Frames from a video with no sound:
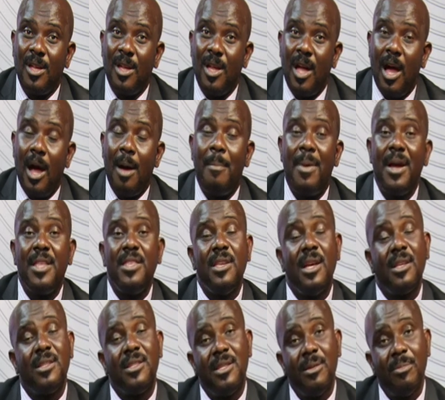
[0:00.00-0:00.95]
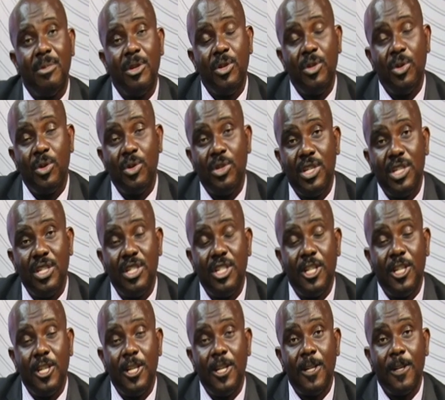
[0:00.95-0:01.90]
Amanya Sebu ni
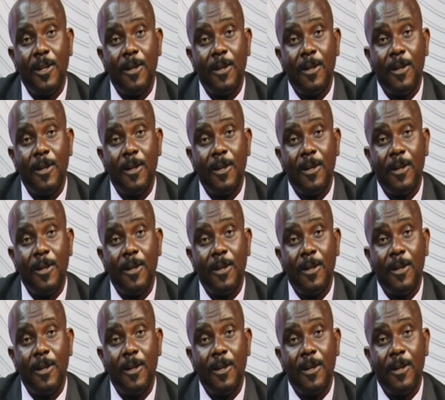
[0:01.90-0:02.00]
josinzide.